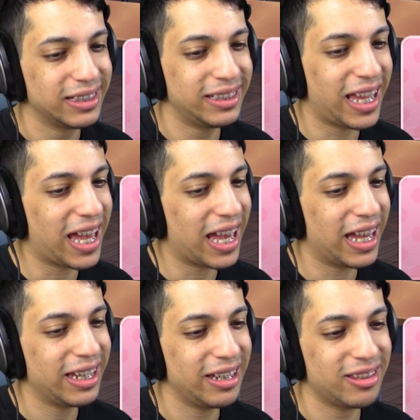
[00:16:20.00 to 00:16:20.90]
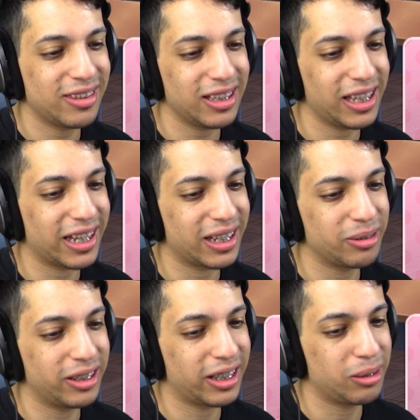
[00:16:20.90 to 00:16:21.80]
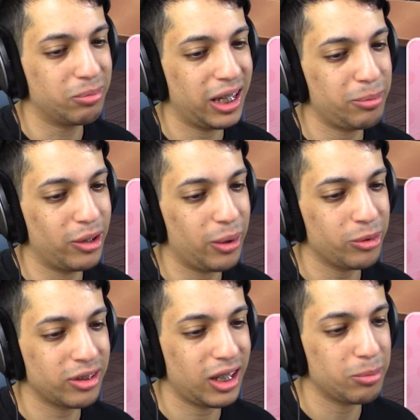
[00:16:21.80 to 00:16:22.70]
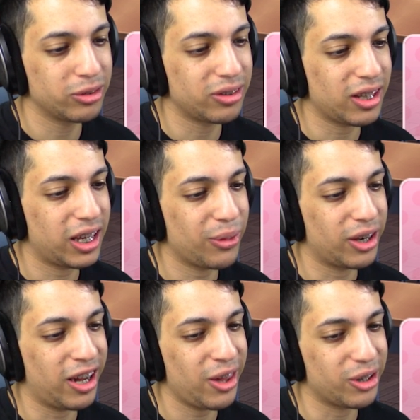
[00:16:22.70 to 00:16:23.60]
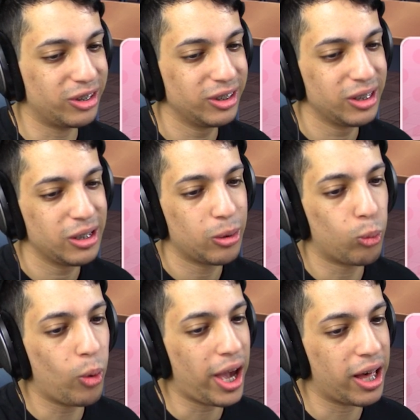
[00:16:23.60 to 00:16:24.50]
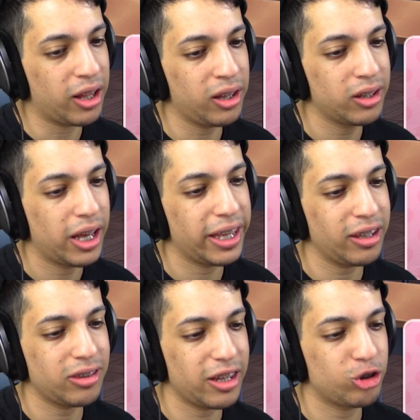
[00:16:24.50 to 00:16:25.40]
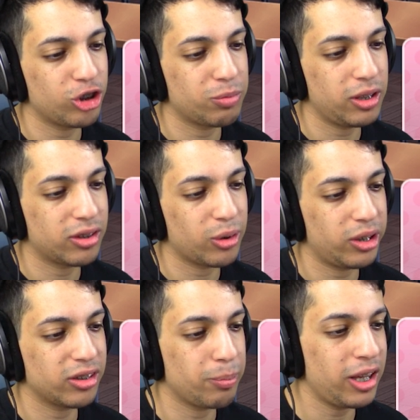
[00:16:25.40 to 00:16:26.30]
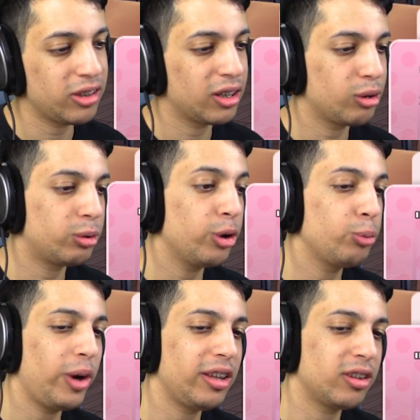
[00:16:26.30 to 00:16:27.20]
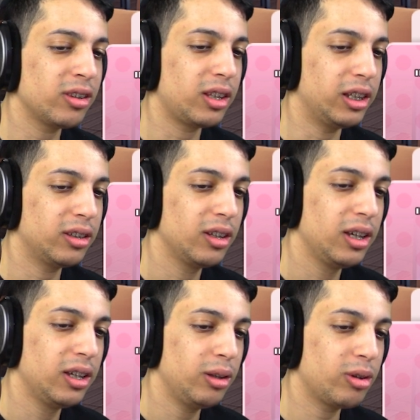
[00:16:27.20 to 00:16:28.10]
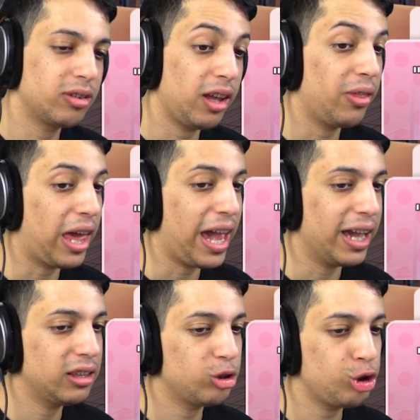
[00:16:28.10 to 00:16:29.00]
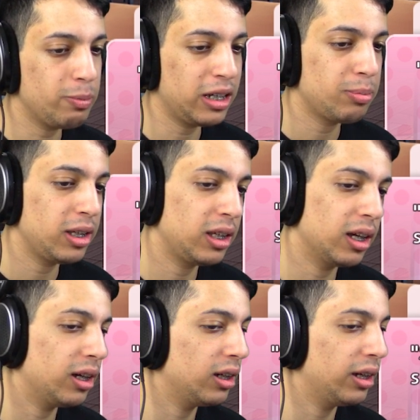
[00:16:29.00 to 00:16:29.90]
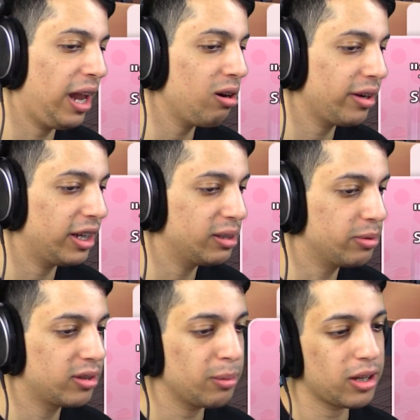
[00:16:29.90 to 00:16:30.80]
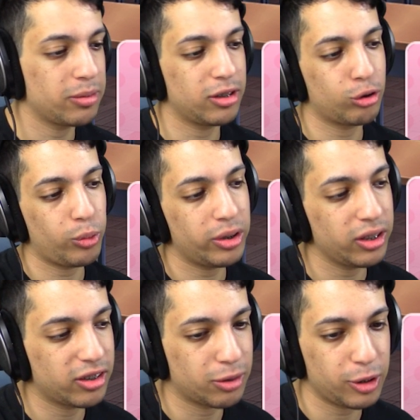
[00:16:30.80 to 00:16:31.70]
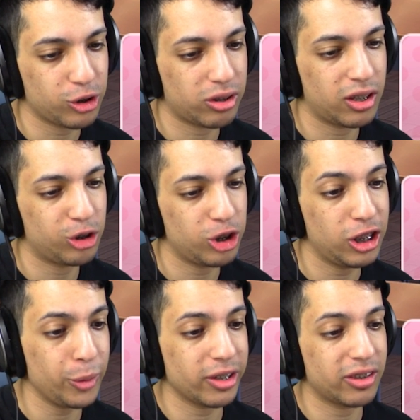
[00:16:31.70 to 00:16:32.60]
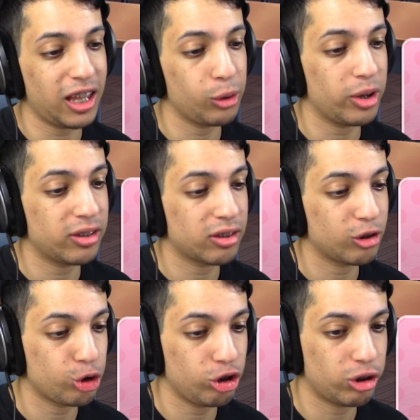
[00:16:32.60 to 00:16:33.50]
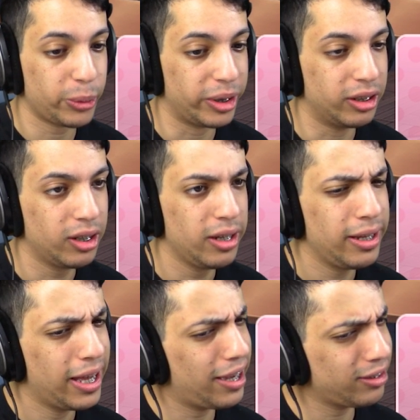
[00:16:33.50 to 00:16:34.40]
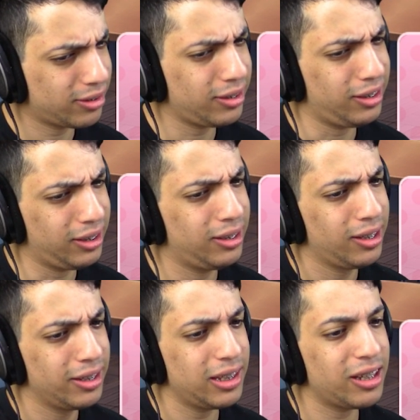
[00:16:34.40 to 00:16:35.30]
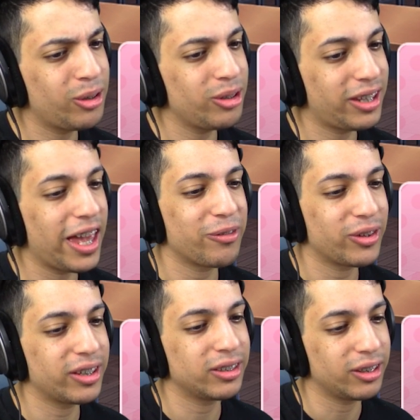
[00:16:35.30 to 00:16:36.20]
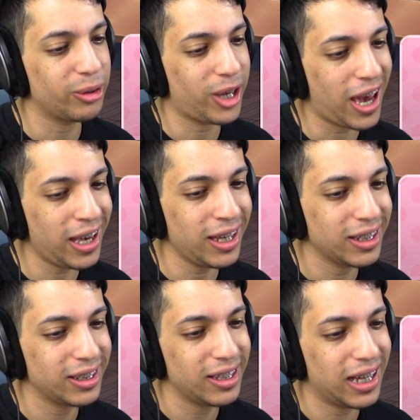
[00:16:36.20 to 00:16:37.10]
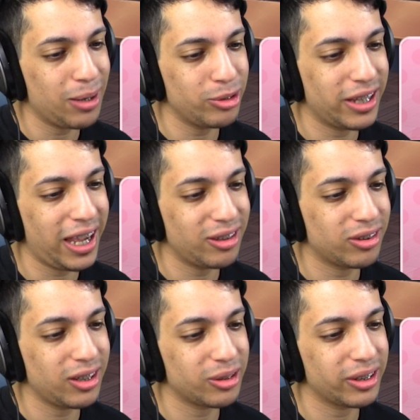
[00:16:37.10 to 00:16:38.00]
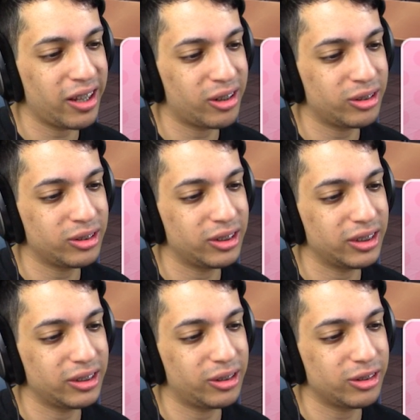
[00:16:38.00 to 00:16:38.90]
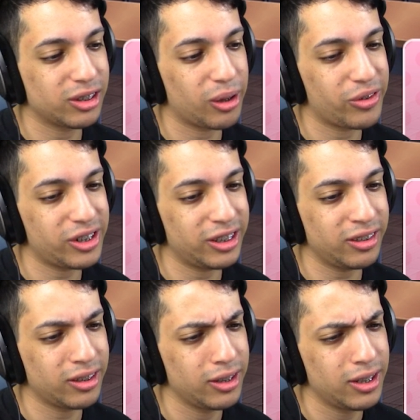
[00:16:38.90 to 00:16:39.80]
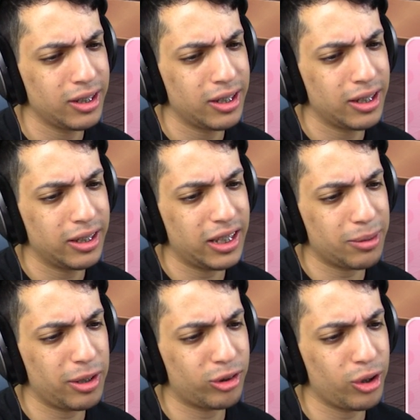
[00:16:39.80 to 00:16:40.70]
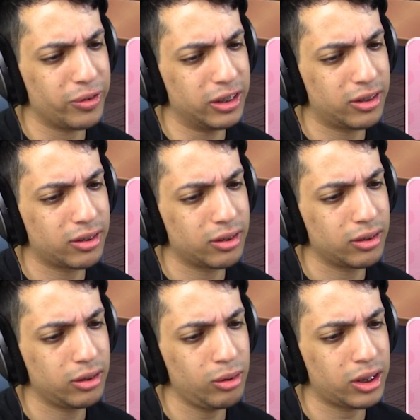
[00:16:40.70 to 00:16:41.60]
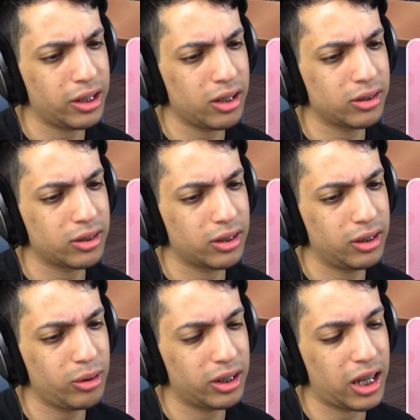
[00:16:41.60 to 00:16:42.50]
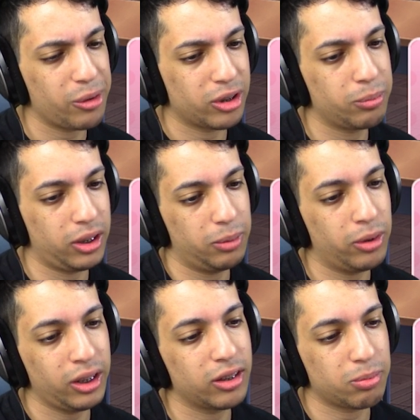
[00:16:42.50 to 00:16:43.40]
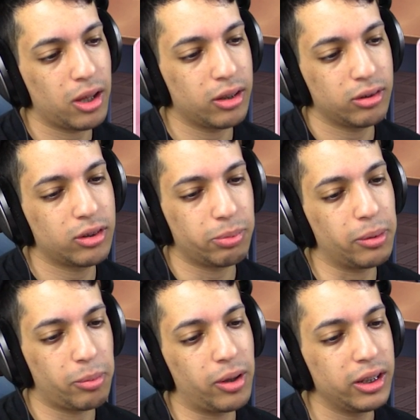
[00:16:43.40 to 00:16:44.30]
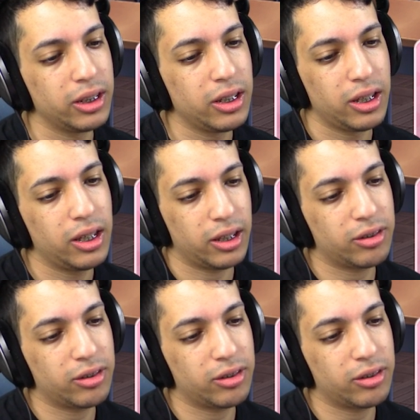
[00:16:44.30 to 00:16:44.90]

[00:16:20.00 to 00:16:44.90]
Nah, it's not like I can blame you. I wasn't able to say anything either. Well, I guess that just means Sayori is amazing in her own ways, isn't it? You could say that. She might be airhead, but sometimes it's weirdly suspicious that she knows exactly what she's doing. I see. Take a good care of her, okay? I would hate to see her get herself hurt. That makes two of us. You can count on me. Monika smiles, blah blah blah.